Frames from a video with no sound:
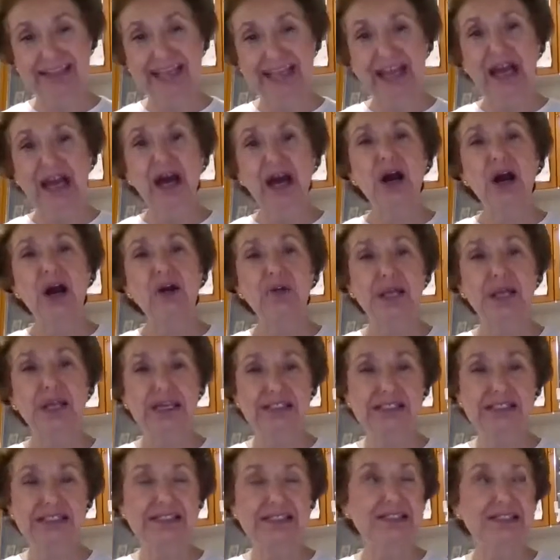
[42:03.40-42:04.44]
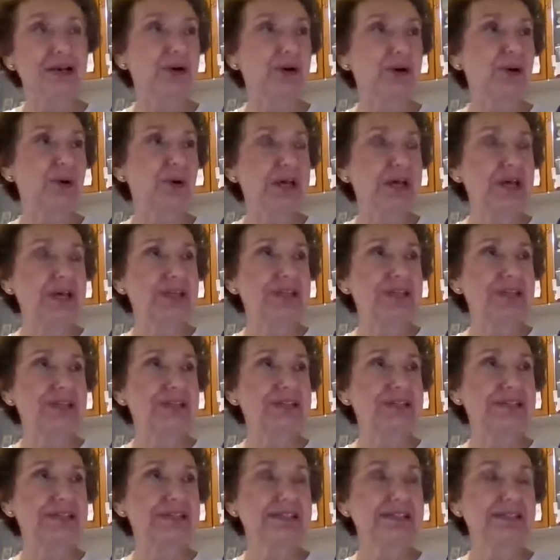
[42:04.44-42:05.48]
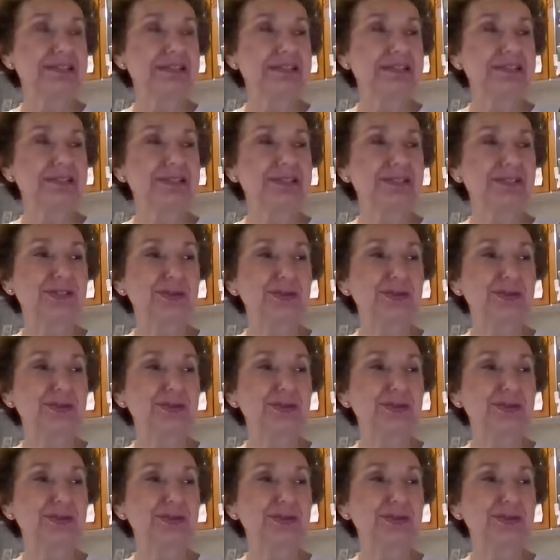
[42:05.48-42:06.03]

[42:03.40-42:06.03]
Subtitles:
Okay, so this is to